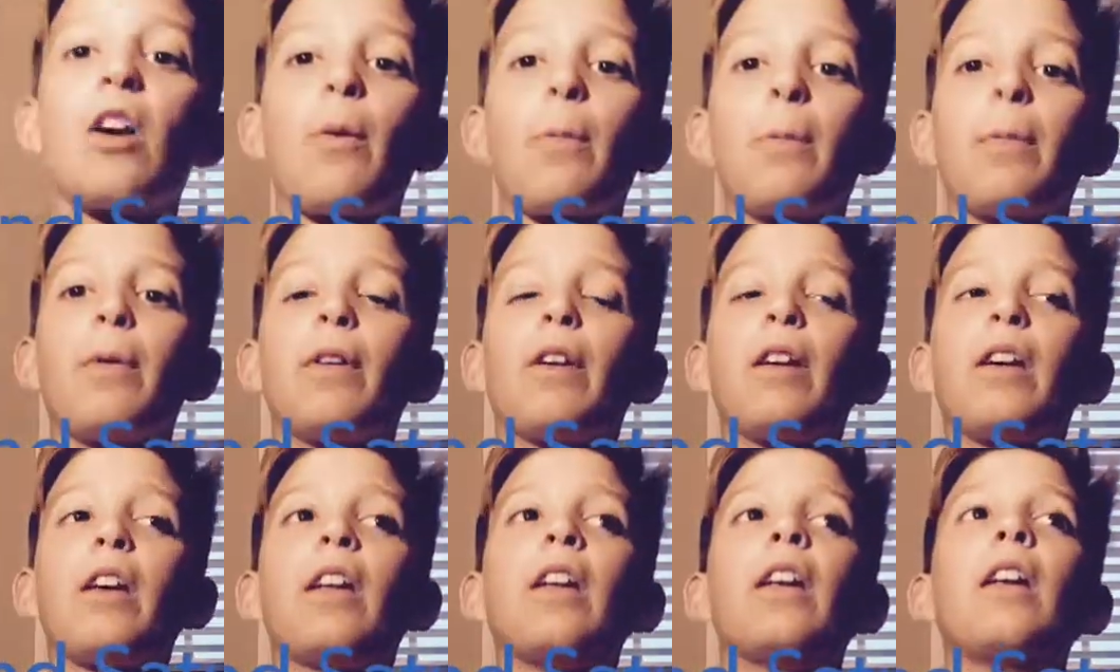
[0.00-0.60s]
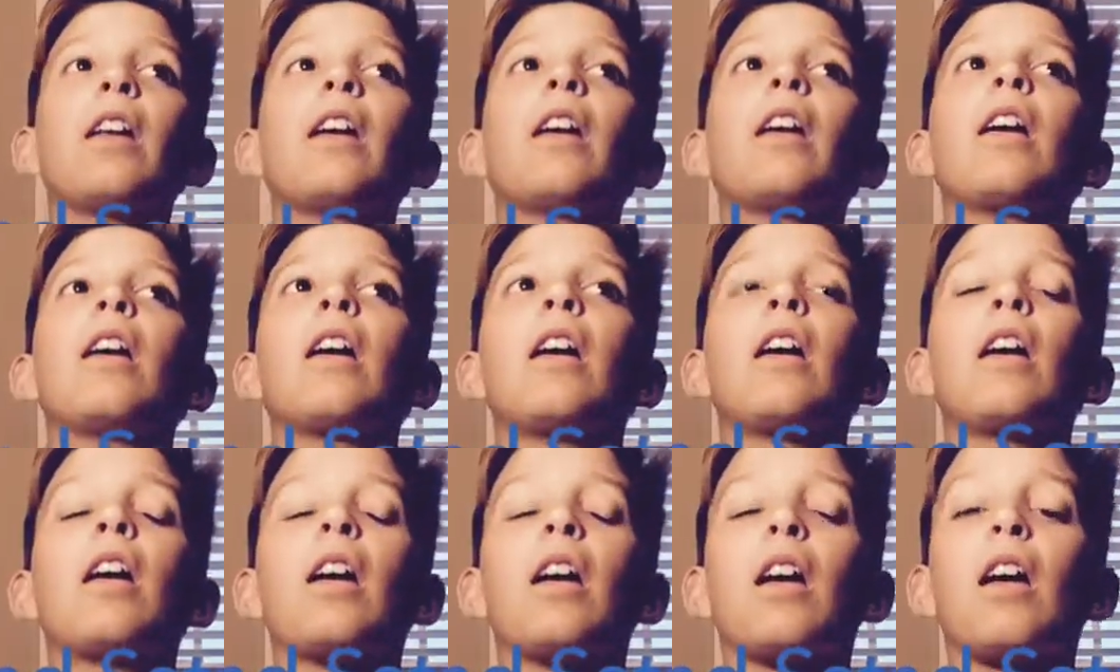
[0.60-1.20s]
I'll put it
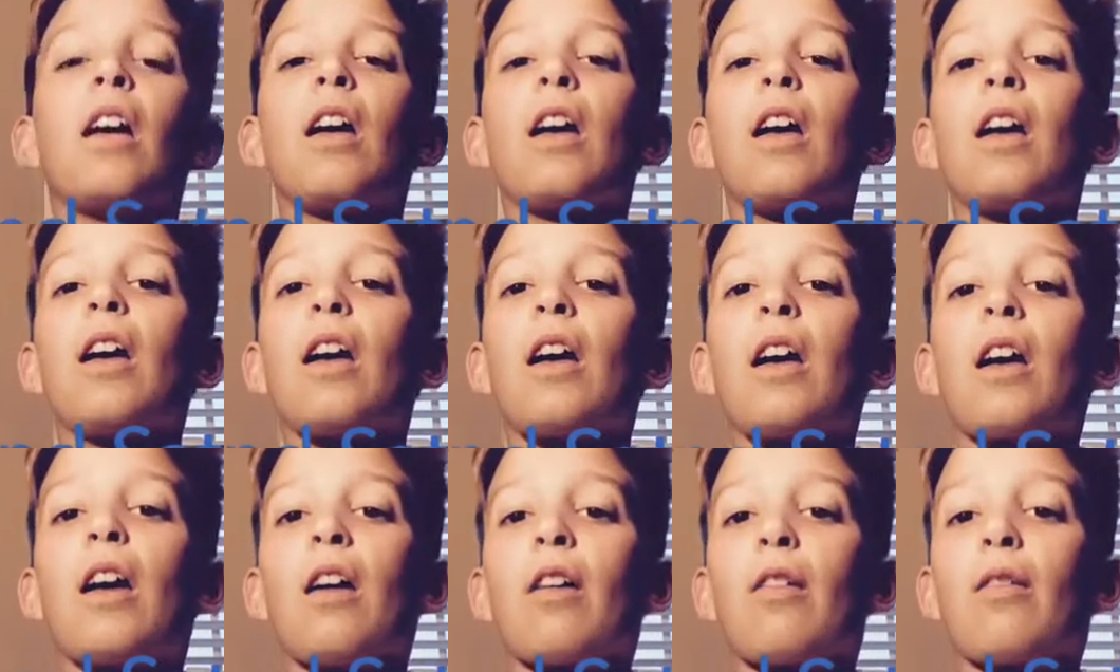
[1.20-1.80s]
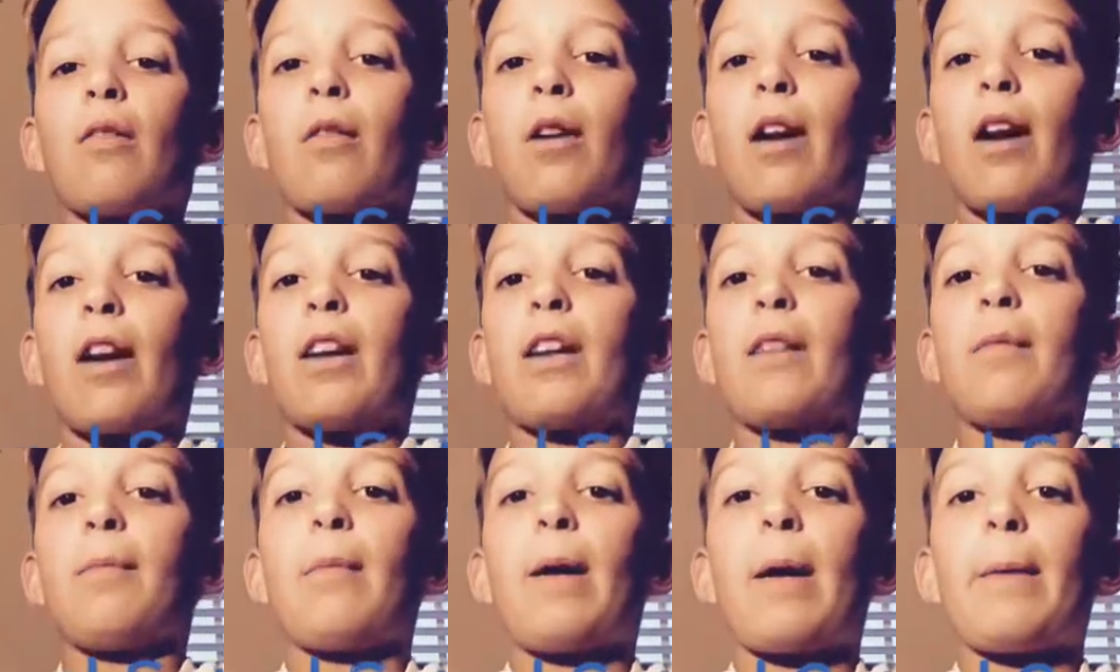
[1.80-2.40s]

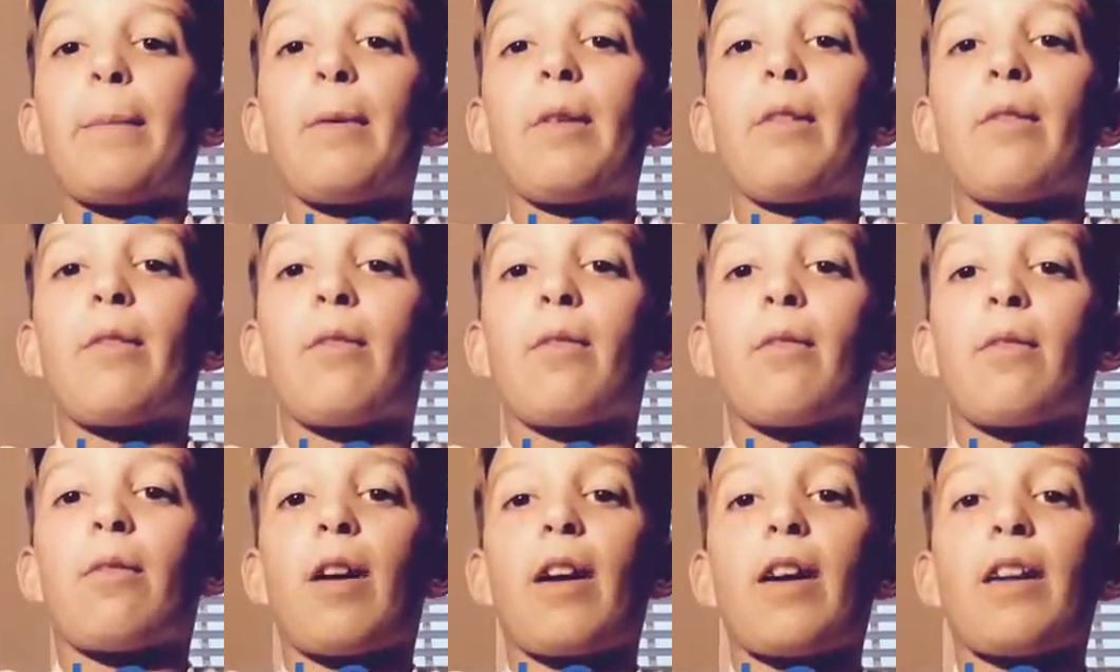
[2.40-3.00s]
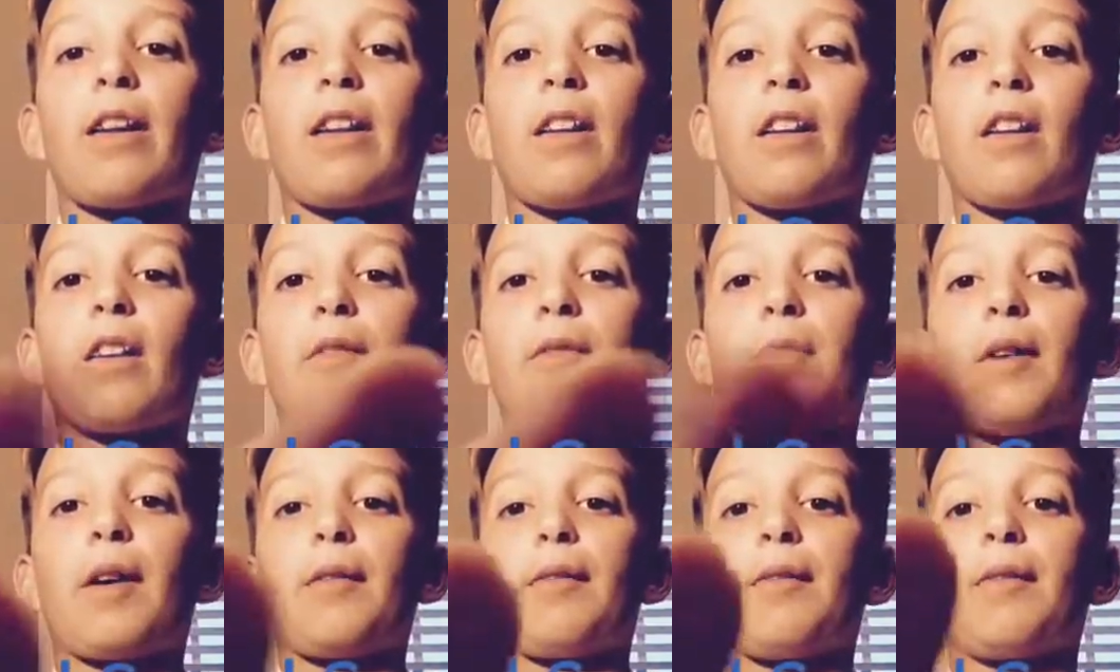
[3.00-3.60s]
right, maybe right here
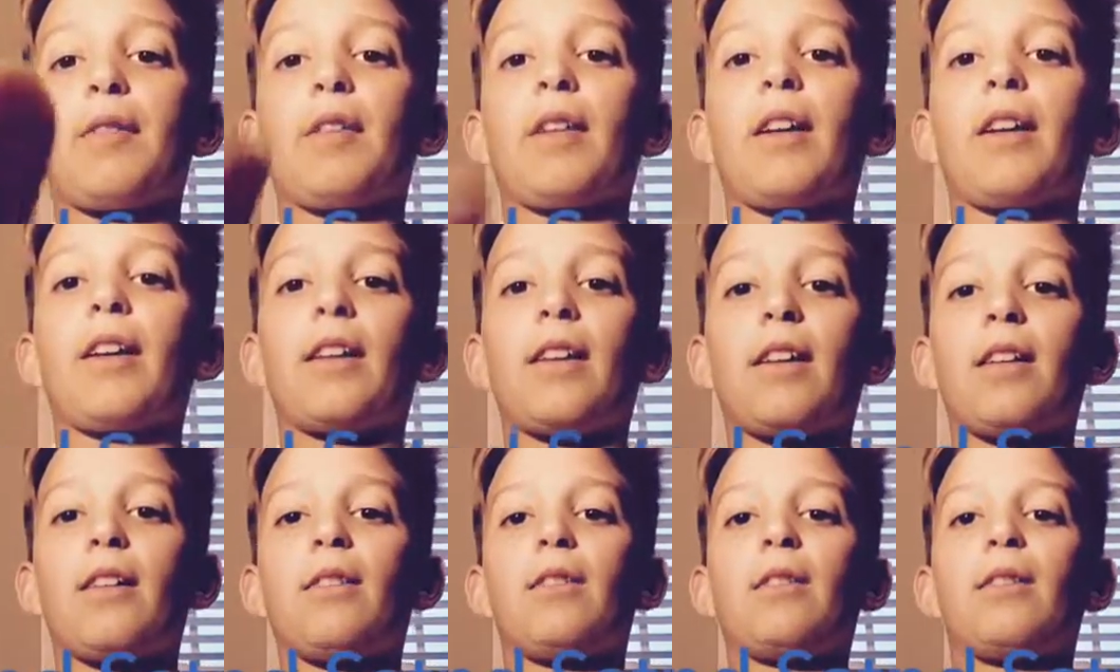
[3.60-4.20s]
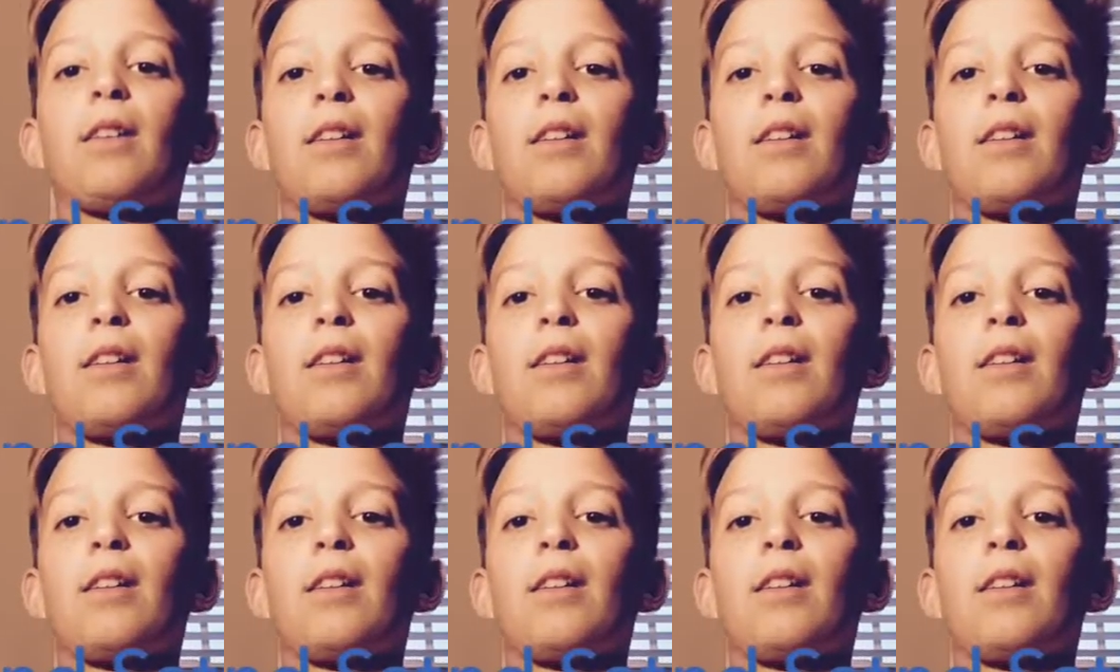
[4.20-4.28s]
if I feel like it.